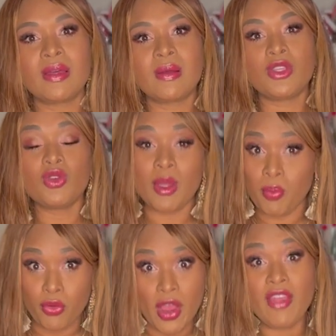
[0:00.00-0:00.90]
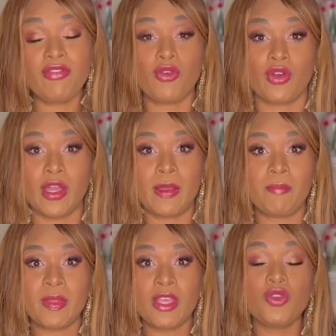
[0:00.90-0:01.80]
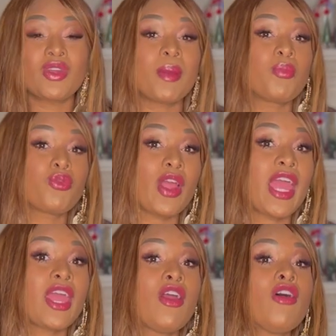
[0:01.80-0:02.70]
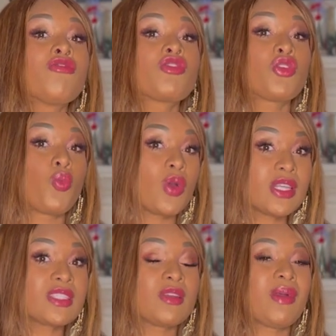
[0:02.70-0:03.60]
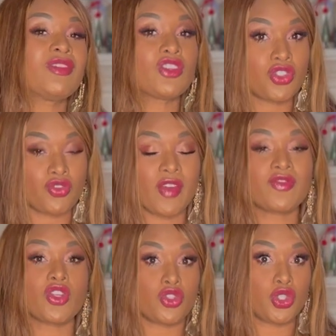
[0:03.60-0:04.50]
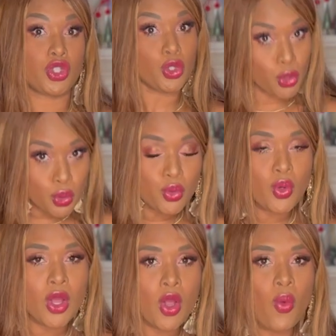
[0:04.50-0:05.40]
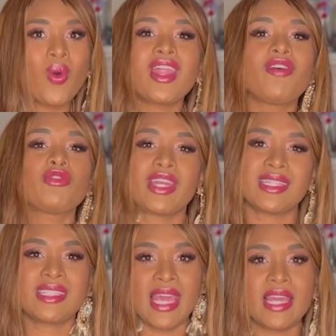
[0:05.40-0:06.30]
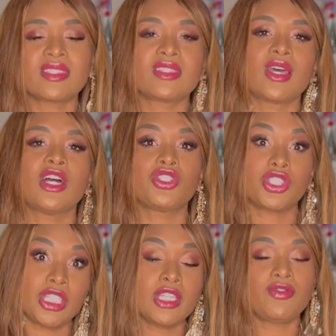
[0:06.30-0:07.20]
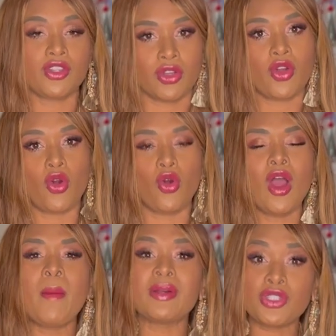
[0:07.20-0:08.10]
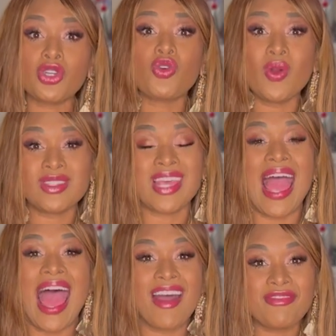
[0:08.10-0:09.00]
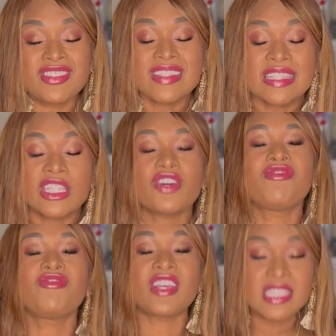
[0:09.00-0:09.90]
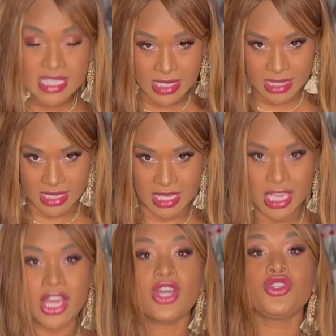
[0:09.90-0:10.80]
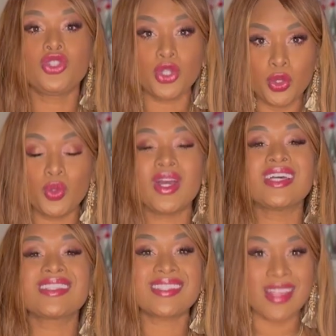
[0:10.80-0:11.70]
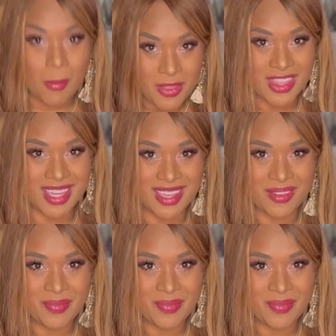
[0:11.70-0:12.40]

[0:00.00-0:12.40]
You can pray for it. You can pray for the wisdom and the strength to do whatever it takes to achieve your goal. But you're going to have to physically do something